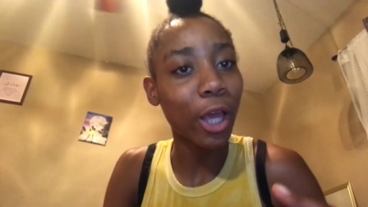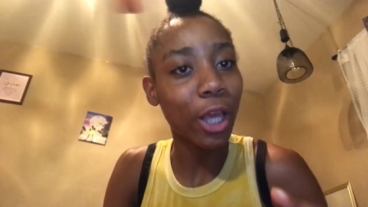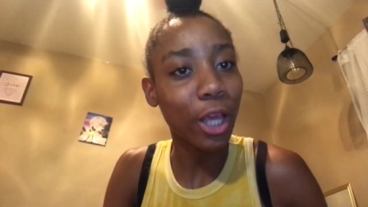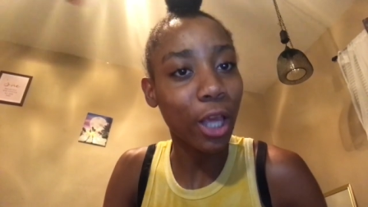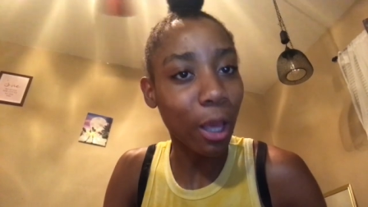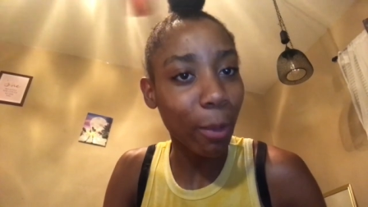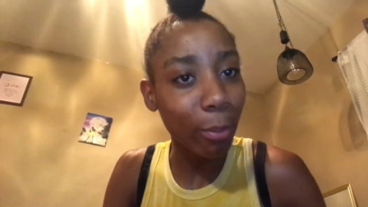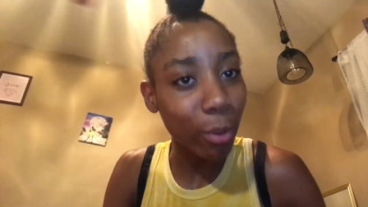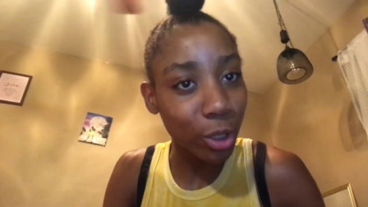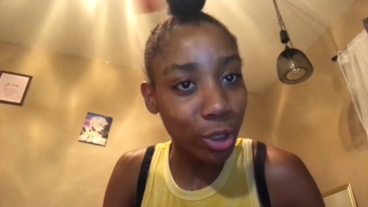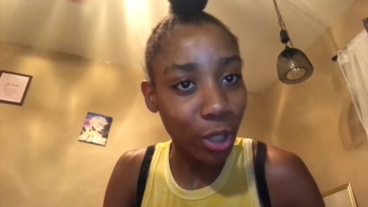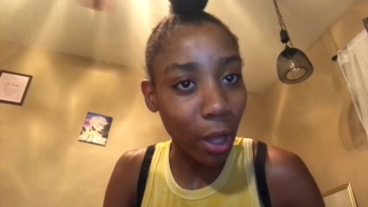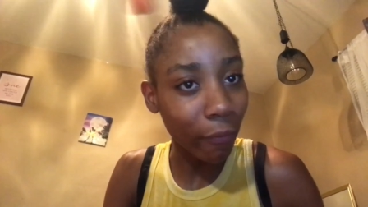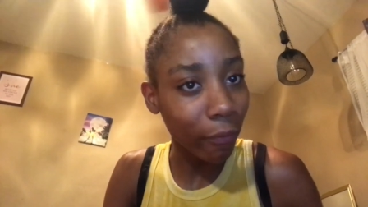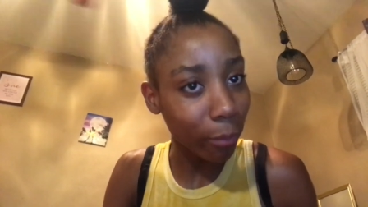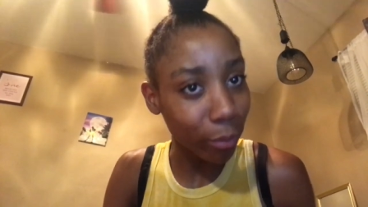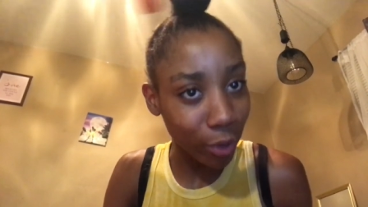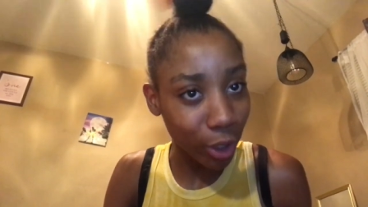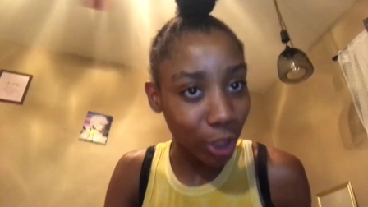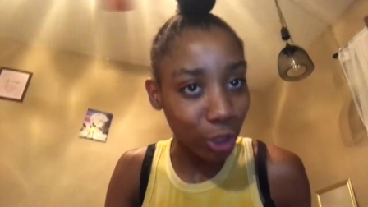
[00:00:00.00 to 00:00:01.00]
getting pushed off
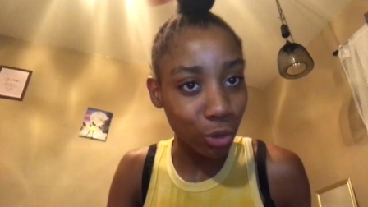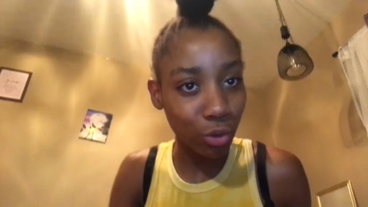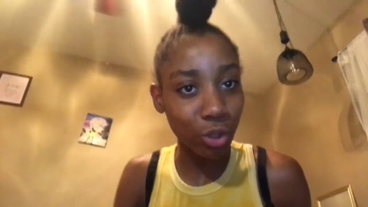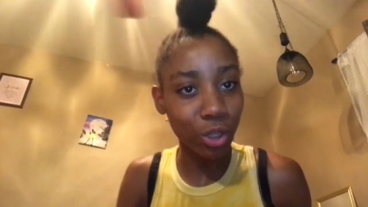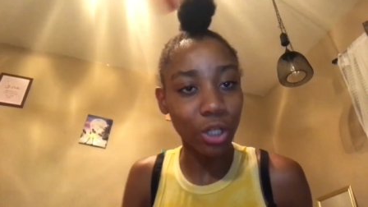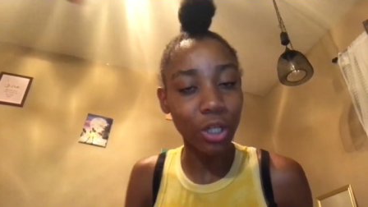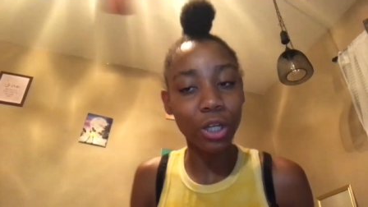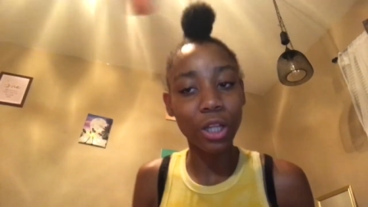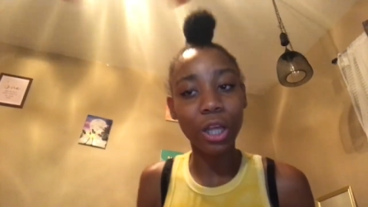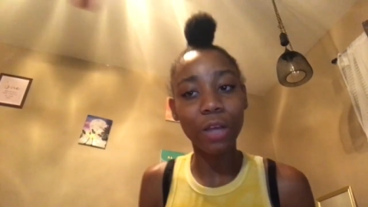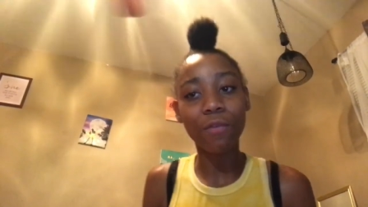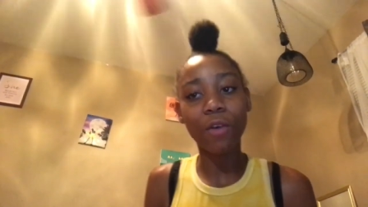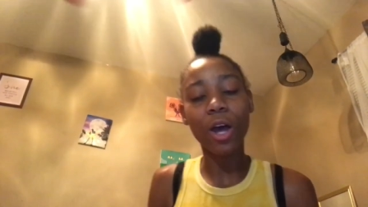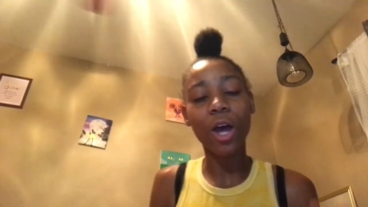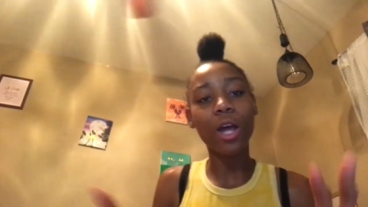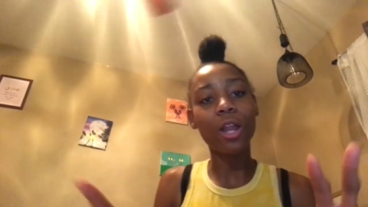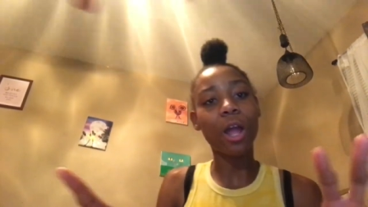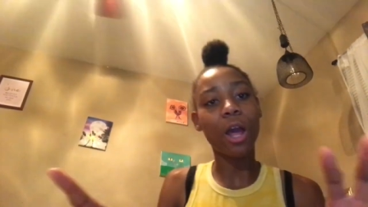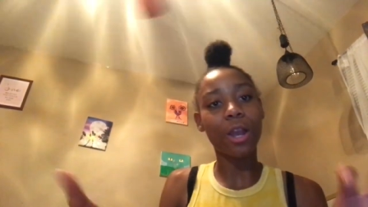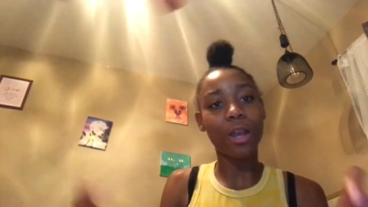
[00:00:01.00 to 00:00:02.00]
a bridge you can leave
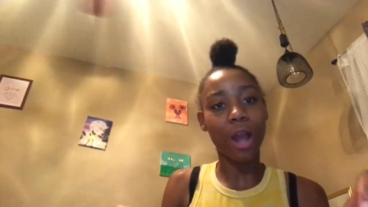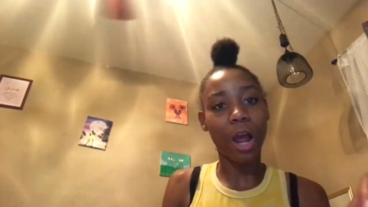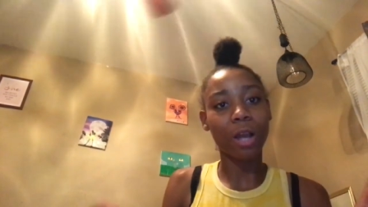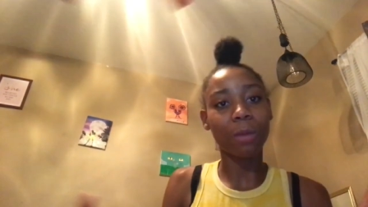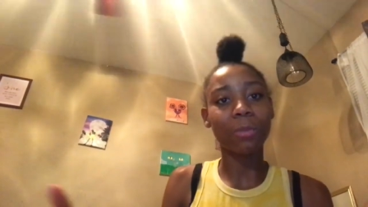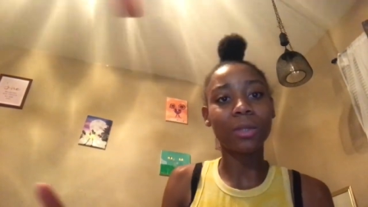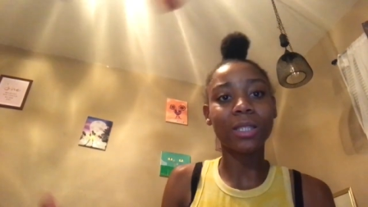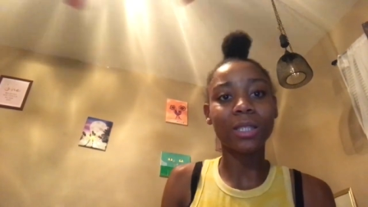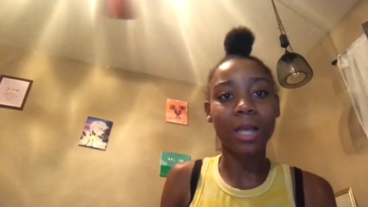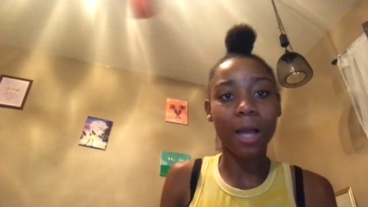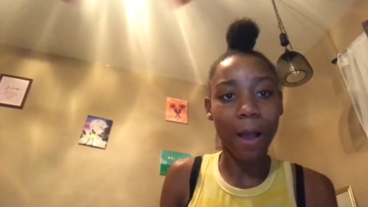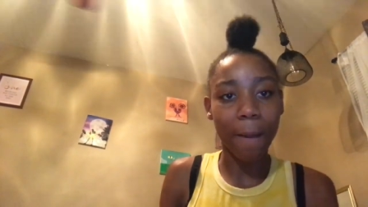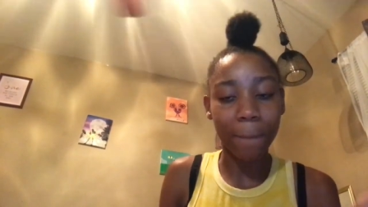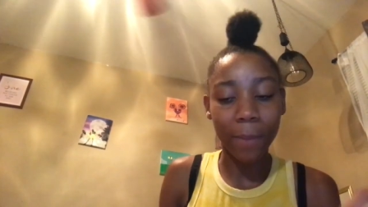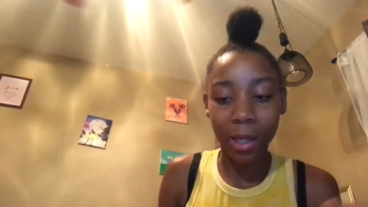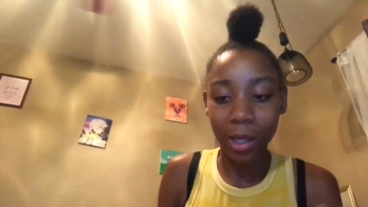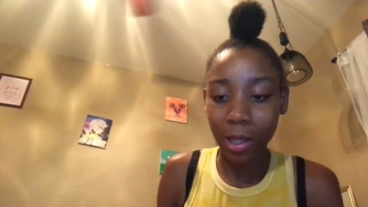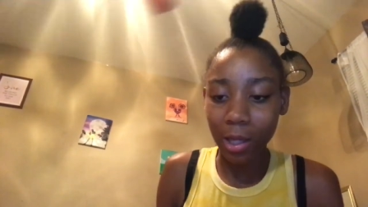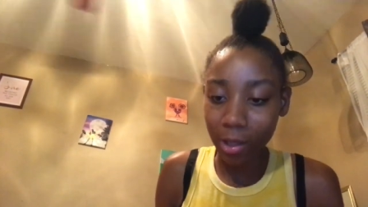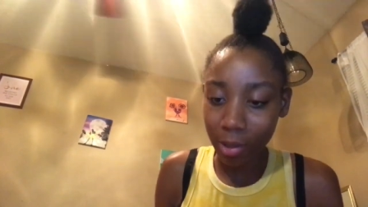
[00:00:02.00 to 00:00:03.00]
an anonymous
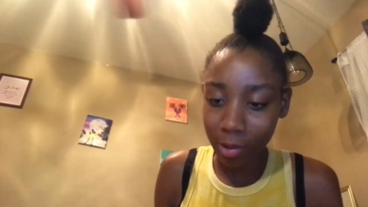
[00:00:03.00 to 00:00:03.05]
comment